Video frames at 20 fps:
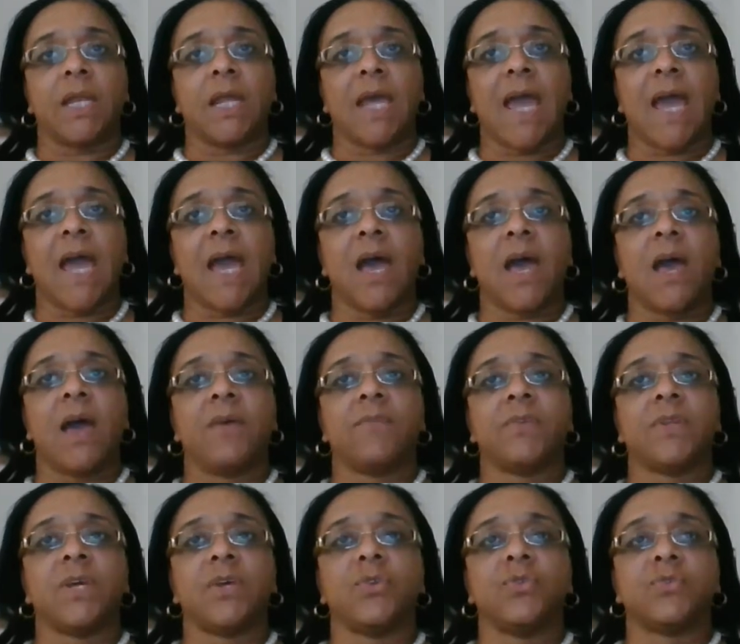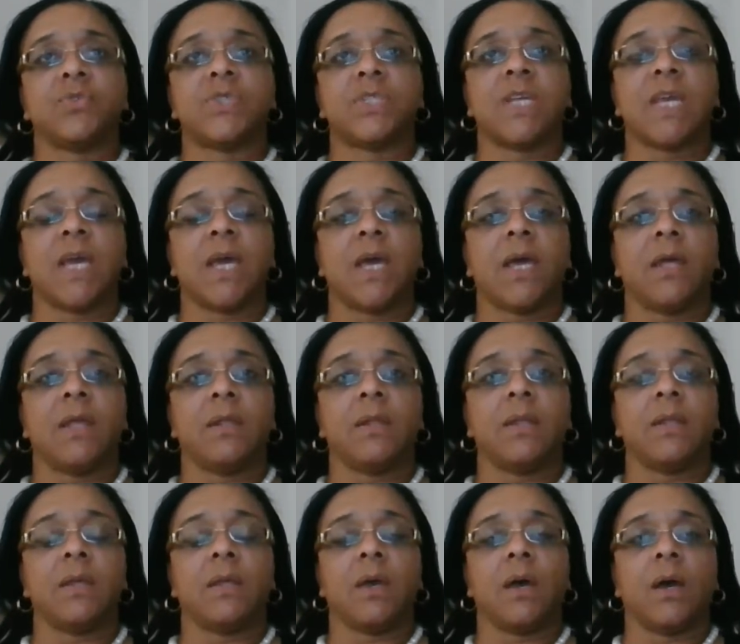have and
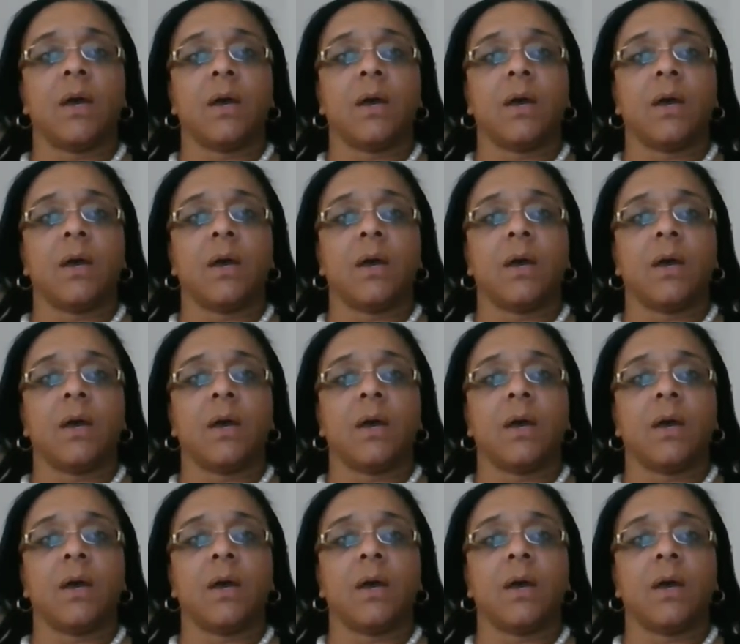understand